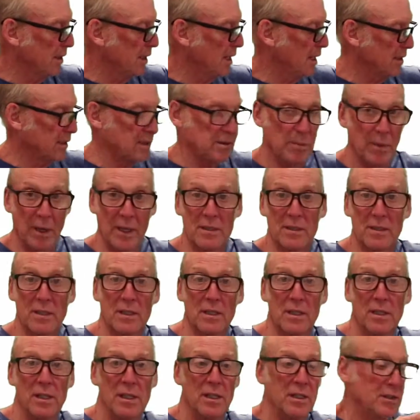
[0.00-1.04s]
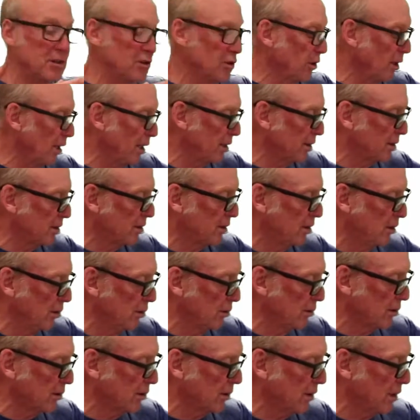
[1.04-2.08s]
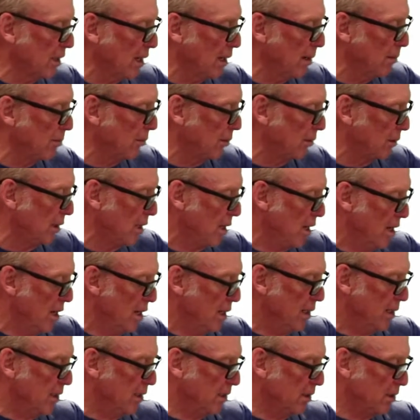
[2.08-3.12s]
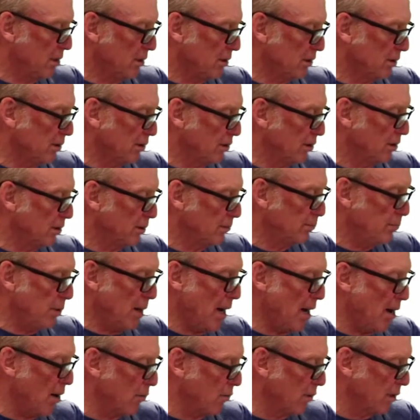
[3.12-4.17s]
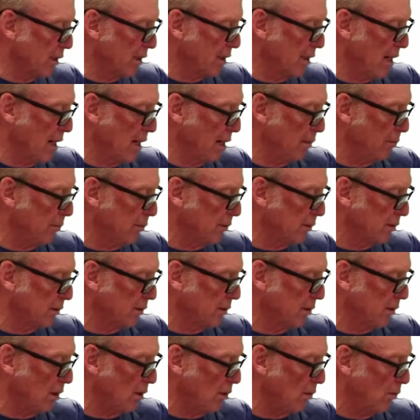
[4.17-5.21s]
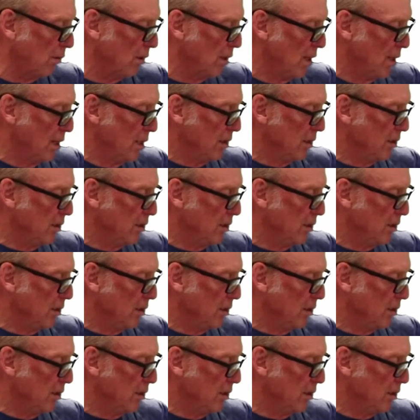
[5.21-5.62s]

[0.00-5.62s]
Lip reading: and that's basically your transducer cable and then also your power cable, so